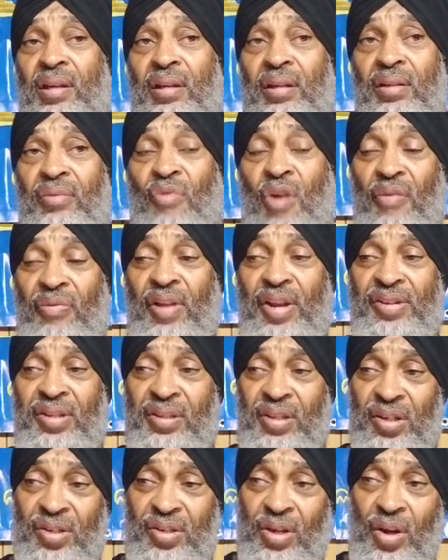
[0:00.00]
Revelation
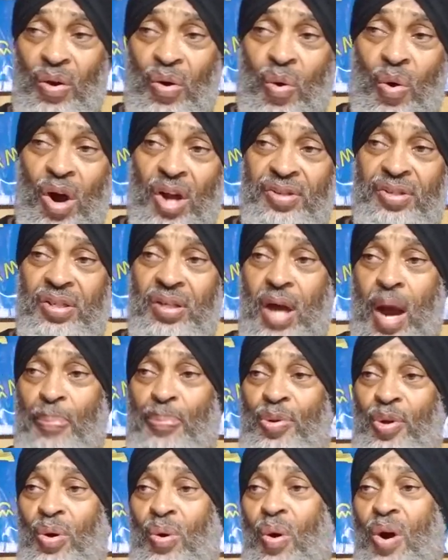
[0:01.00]
teaches the horse
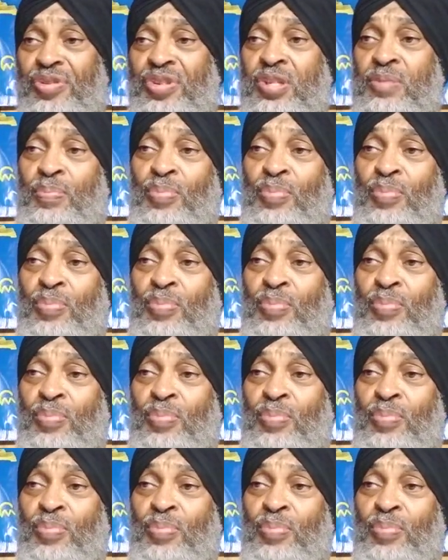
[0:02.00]
up to the horse's